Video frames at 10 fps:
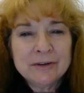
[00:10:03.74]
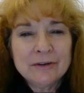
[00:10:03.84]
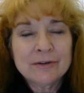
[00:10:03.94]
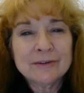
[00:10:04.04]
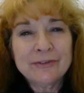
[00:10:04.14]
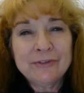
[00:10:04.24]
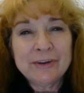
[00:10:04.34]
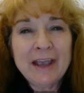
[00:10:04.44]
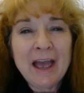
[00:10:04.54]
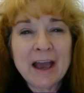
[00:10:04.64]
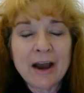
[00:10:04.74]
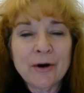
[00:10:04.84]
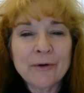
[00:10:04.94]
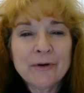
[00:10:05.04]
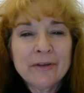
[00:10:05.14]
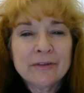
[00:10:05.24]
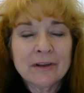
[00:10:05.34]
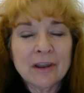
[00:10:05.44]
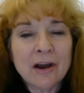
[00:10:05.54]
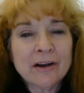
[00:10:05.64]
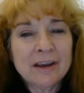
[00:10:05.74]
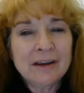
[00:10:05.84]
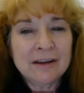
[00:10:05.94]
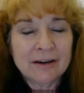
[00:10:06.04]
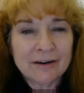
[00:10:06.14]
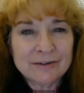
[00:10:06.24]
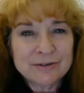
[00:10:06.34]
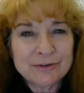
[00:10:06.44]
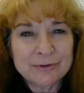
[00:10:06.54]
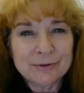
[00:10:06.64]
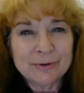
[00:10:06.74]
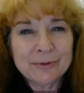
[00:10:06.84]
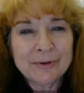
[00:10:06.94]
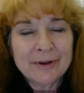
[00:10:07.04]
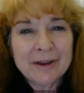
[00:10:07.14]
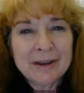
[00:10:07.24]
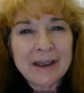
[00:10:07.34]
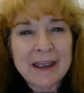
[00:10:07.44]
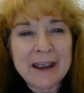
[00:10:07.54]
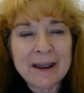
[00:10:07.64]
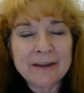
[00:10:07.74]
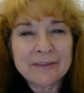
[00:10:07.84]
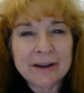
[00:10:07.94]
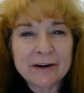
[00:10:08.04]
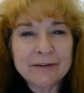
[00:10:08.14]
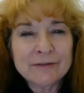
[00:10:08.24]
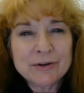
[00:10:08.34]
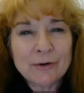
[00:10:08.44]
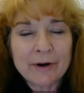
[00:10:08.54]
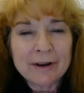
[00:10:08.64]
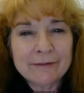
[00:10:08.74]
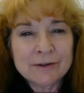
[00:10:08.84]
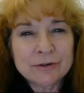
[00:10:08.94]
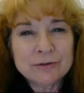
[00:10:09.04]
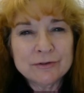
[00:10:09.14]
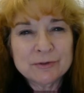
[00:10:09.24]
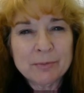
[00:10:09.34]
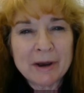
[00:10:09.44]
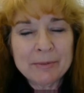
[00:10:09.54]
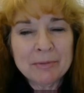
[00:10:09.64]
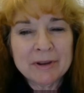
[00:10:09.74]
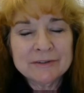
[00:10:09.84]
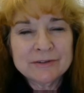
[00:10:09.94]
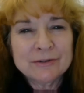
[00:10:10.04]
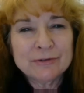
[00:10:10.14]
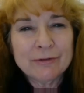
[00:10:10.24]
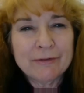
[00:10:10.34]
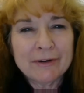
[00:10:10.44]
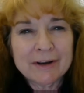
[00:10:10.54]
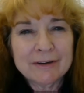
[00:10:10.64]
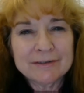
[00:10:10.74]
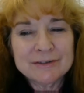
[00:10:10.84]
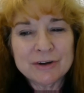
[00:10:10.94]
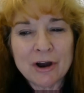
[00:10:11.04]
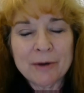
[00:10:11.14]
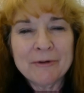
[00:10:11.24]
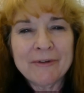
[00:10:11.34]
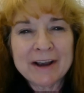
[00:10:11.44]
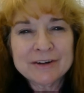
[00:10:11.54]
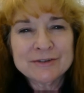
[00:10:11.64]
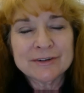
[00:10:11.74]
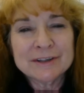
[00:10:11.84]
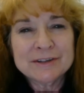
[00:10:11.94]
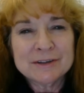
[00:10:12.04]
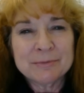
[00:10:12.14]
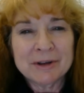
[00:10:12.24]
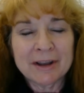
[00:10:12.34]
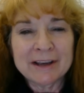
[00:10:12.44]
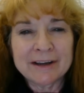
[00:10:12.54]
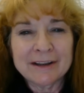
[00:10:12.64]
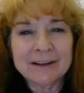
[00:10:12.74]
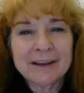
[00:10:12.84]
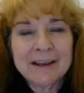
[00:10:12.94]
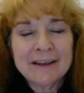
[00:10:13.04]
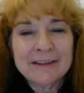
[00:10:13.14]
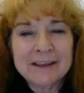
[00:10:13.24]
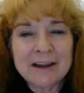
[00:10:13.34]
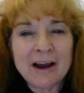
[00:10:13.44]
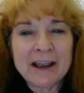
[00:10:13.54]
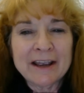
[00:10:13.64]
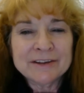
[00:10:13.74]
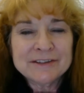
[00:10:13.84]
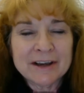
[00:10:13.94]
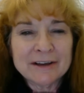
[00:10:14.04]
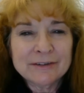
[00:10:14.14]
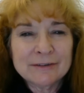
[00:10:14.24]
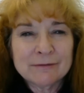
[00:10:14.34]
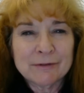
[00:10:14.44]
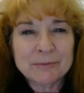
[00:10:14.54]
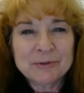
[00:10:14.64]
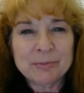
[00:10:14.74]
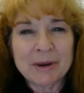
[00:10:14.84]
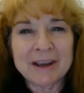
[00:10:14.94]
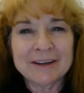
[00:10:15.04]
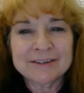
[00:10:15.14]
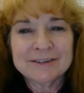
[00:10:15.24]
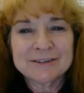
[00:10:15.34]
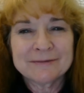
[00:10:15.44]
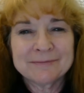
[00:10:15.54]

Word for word: you can see how the Lockheed ER-2 and their inventory of U-2 spy planes could do a very good job of actually simulating the ISS from space.